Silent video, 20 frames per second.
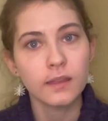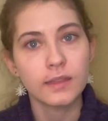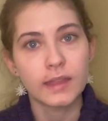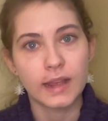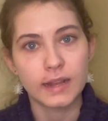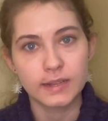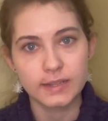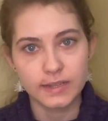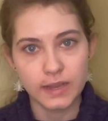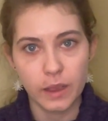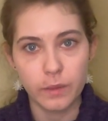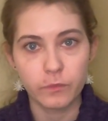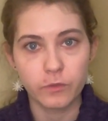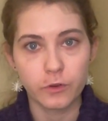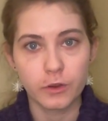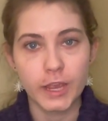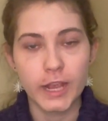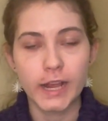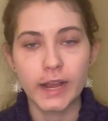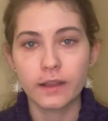that is time
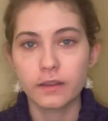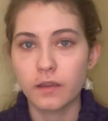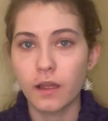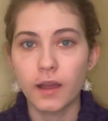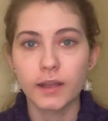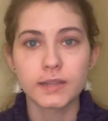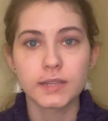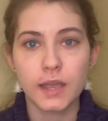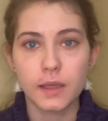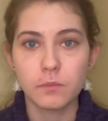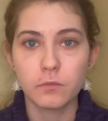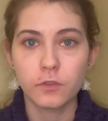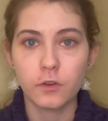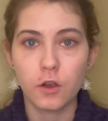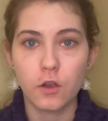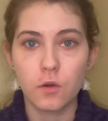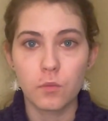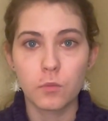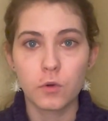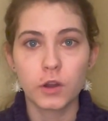for eating, not time for
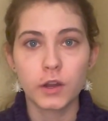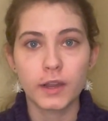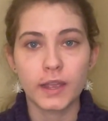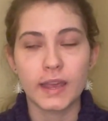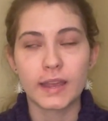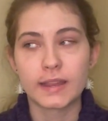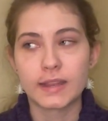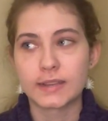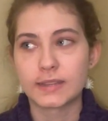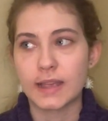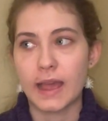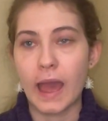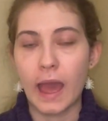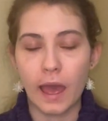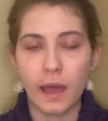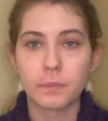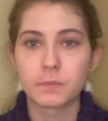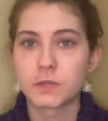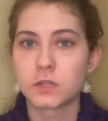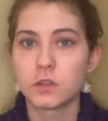homework unless
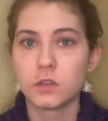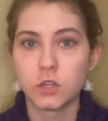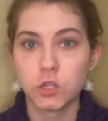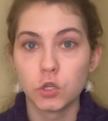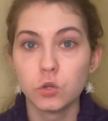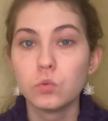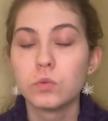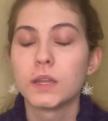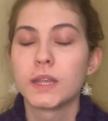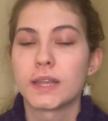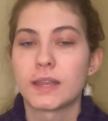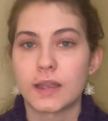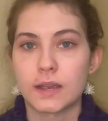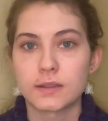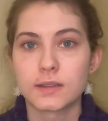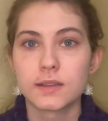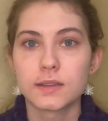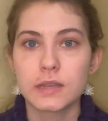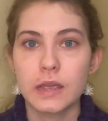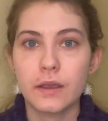absolutely
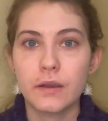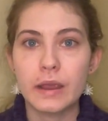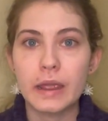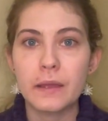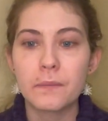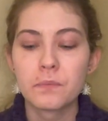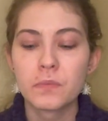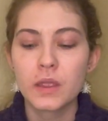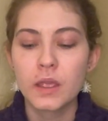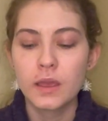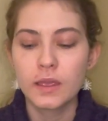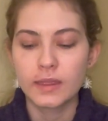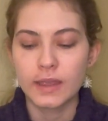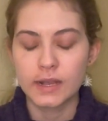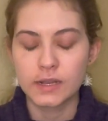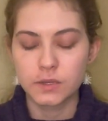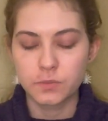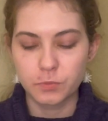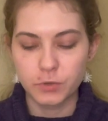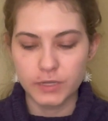necessary.
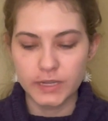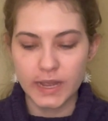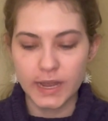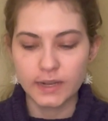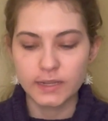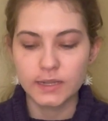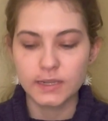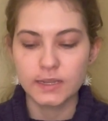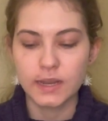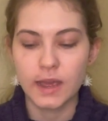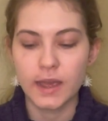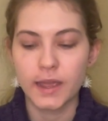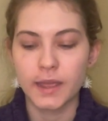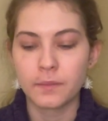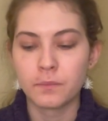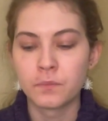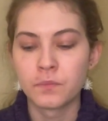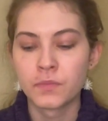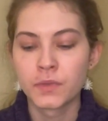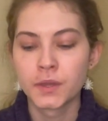That is protected
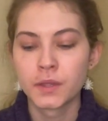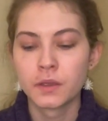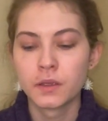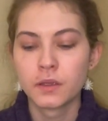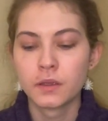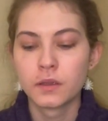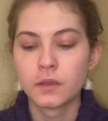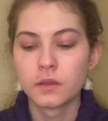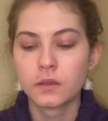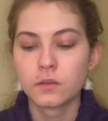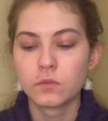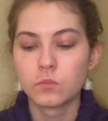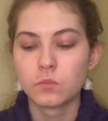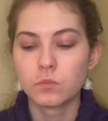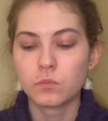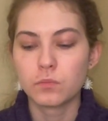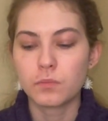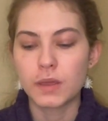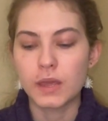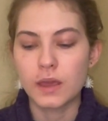time
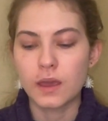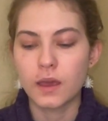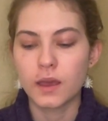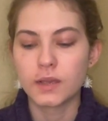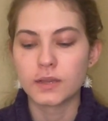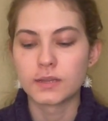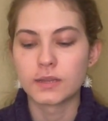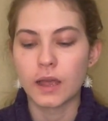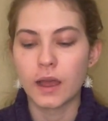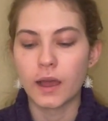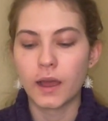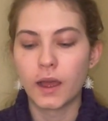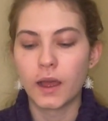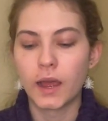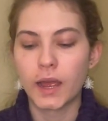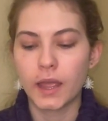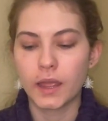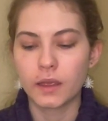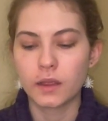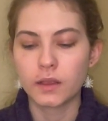because
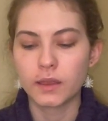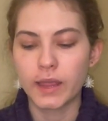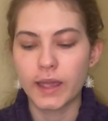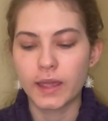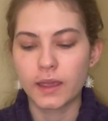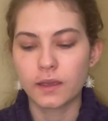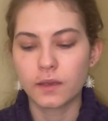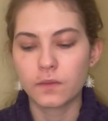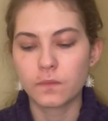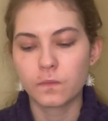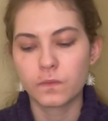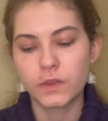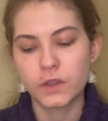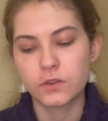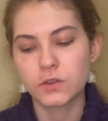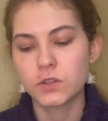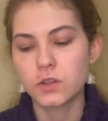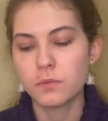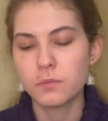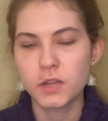
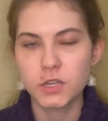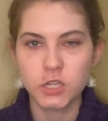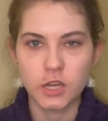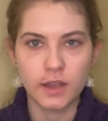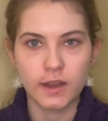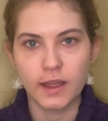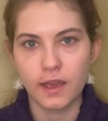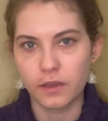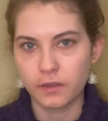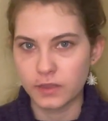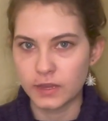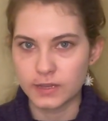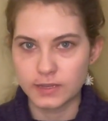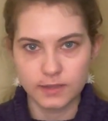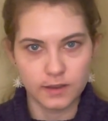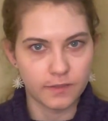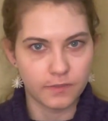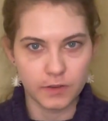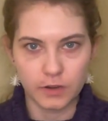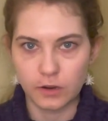there's so much unhealthy
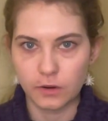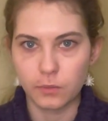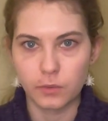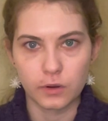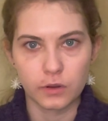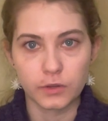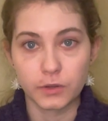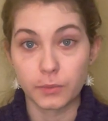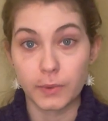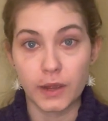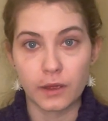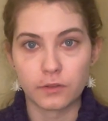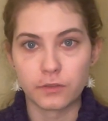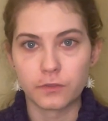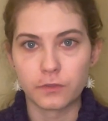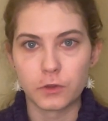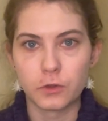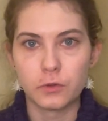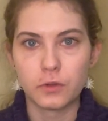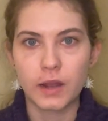stuff in our world around
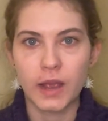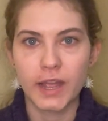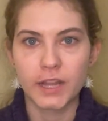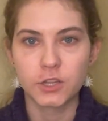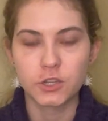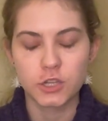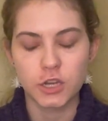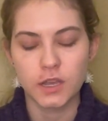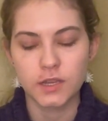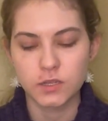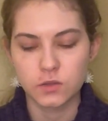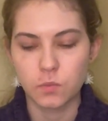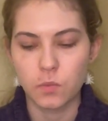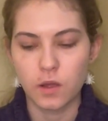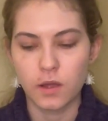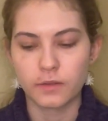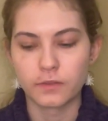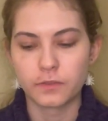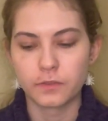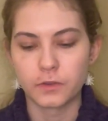food. I just
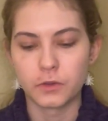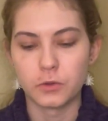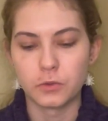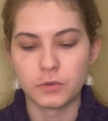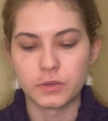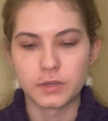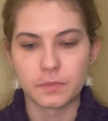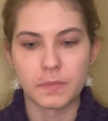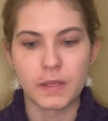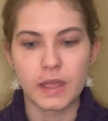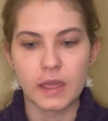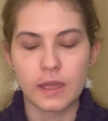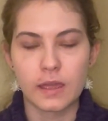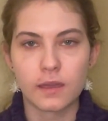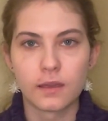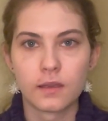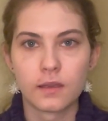want food to be,